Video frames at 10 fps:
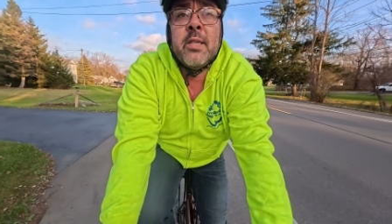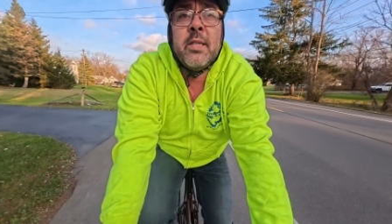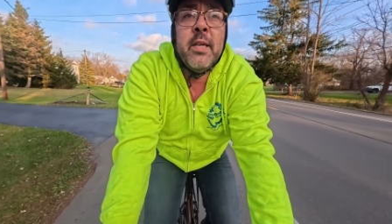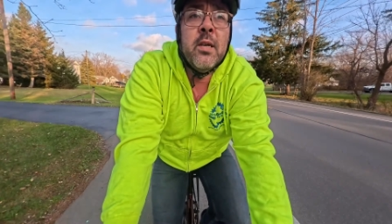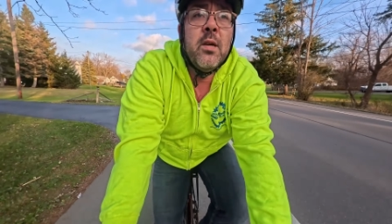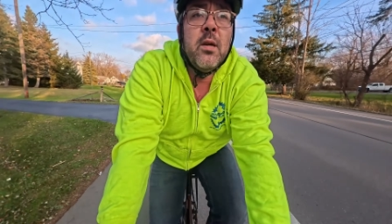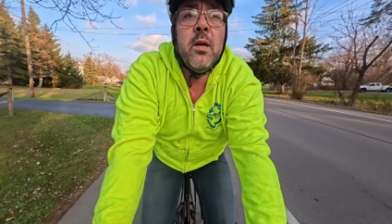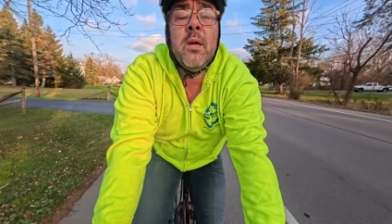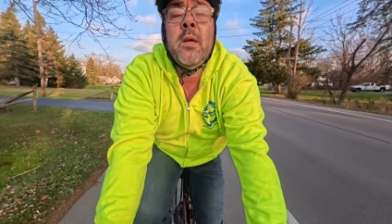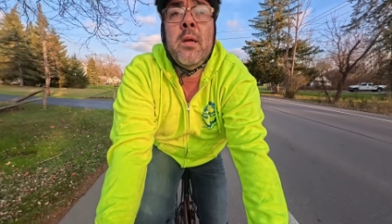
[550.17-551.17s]

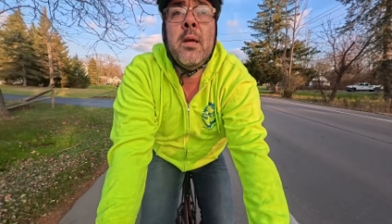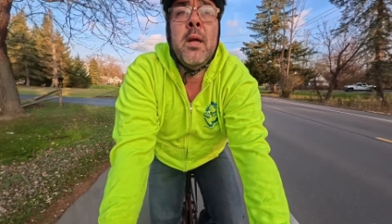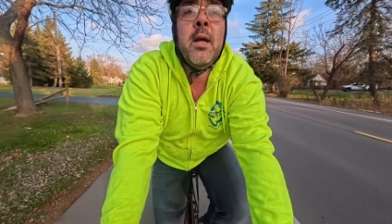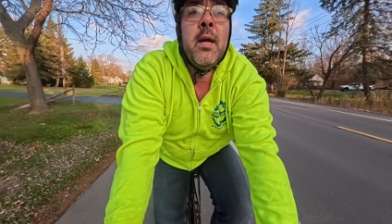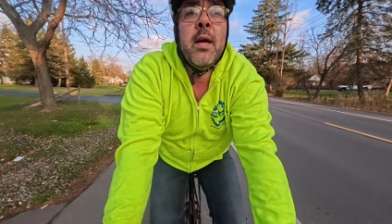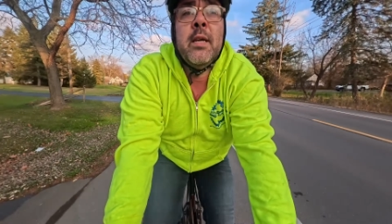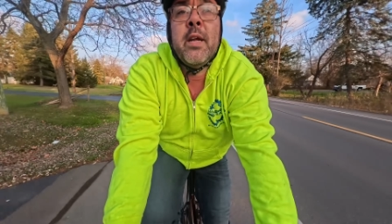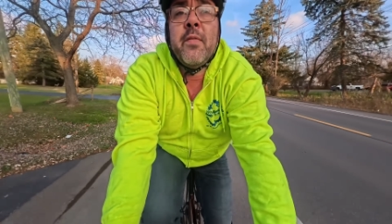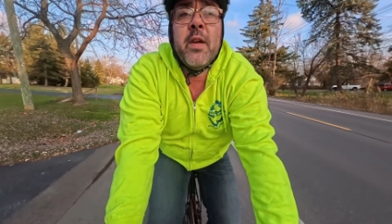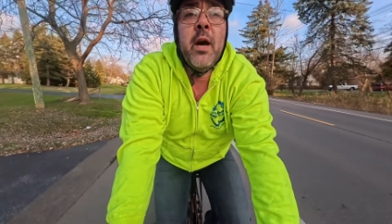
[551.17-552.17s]
Steel
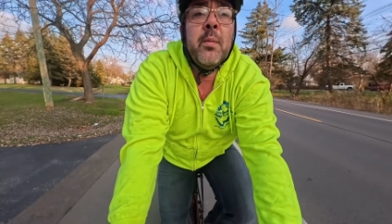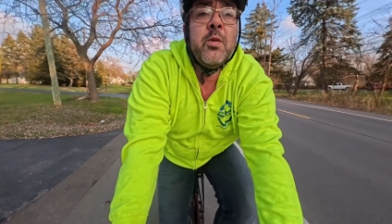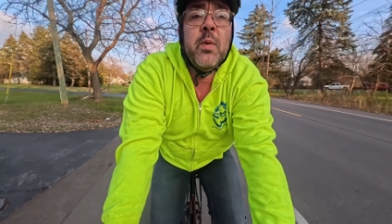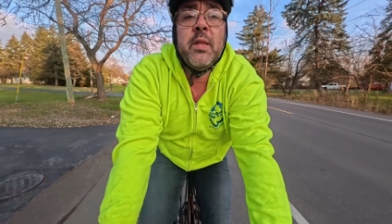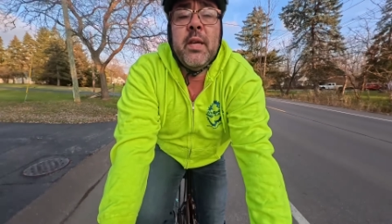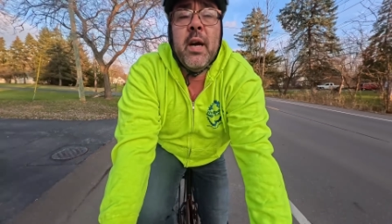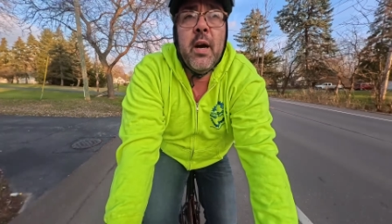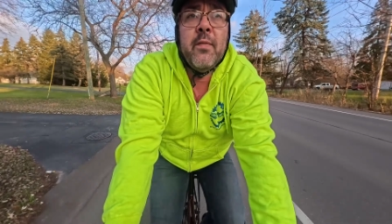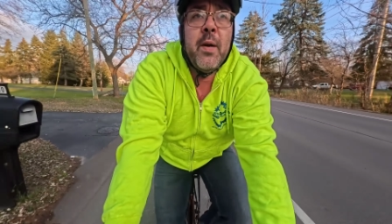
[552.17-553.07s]
definitely helps with the